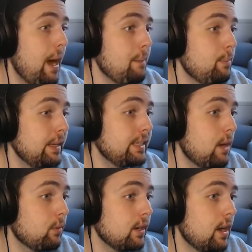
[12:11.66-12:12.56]
I'm gonna pick
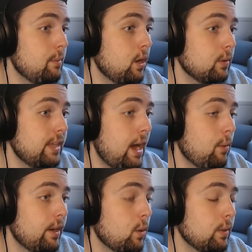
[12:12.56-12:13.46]
that one. I'm gonna go with that. I
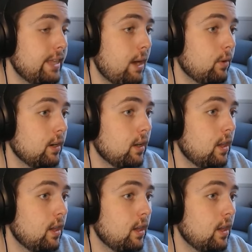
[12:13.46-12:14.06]
want to go with that one.